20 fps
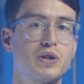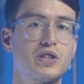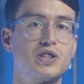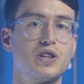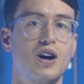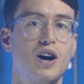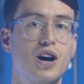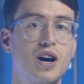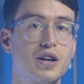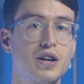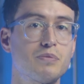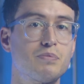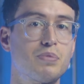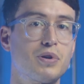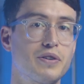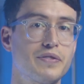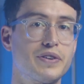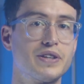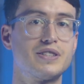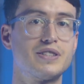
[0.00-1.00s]
switch on
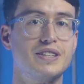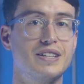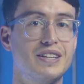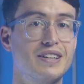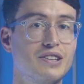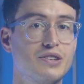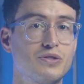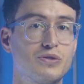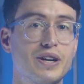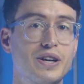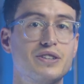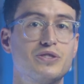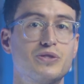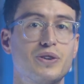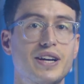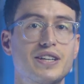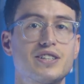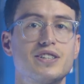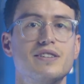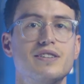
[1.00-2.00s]
perfect and in the right
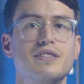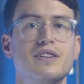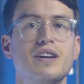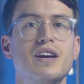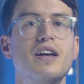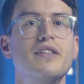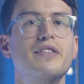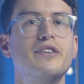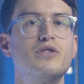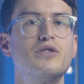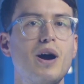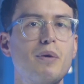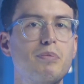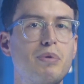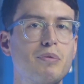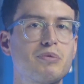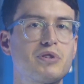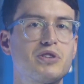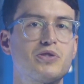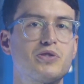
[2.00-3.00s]
direction, the
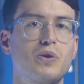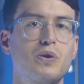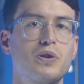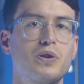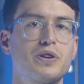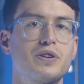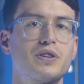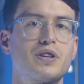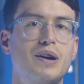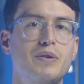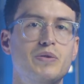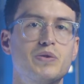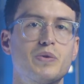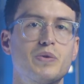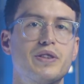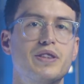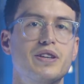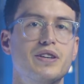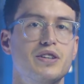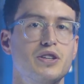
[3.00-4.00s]
Drop pump controller
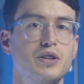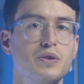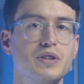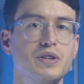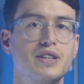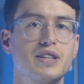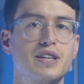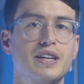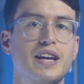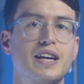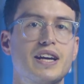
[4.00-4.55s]
comes with a union